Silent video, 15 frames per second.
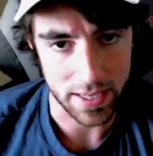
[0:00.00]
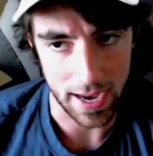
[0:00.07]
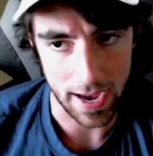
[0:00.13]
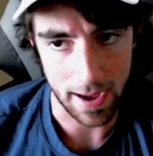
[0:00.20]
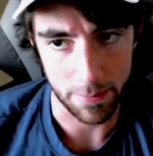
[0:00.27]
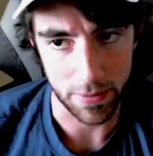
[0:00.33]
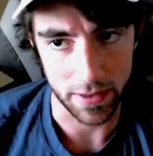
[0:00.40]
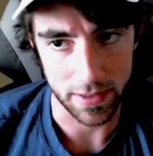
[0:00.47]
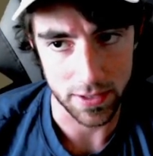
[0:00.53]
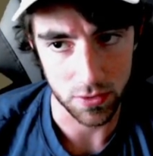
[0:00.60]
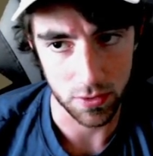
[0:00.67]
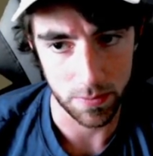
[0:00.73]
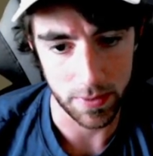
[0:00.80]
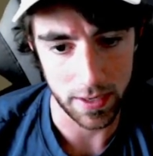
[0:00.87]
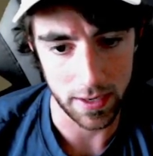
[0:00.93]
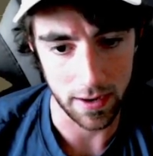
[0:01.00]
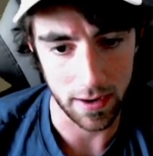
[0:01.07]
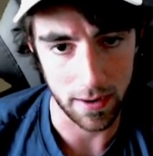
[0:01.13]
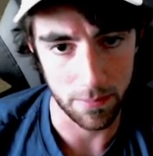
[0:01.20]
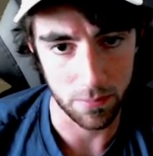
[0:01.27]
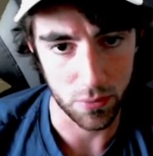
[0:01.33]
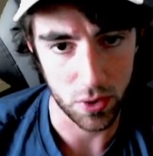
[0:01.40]
happen, this would be
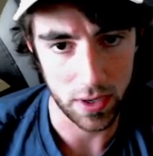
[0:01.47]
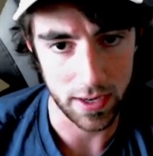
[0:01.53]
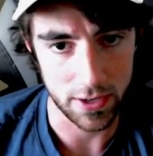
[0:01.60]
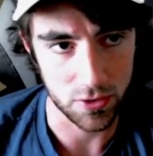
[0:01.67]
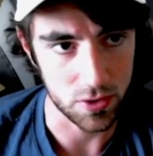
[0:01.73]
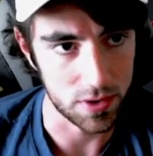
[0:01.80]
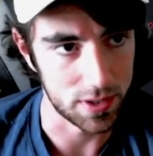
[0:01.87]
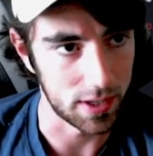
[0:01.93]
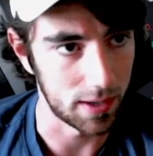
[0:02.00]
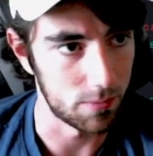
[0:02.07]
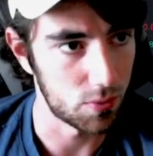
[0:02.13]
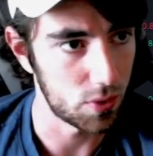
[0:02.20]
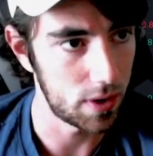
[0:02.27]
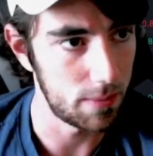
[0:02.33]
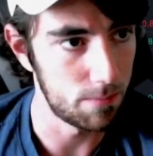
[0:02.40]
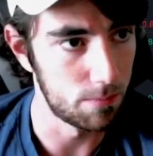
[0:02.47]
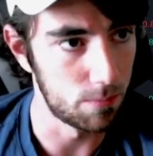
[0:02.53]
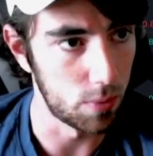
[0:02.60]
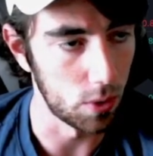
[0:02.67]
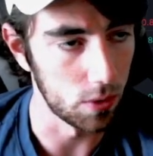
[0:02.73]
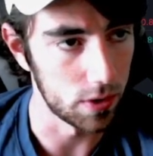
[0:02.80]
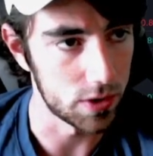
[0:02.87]
pretty interesting and pretty
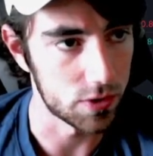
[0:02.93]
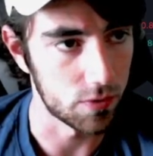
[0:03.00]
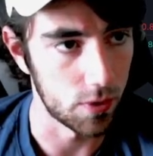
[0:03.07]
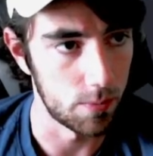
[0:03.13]
bullish for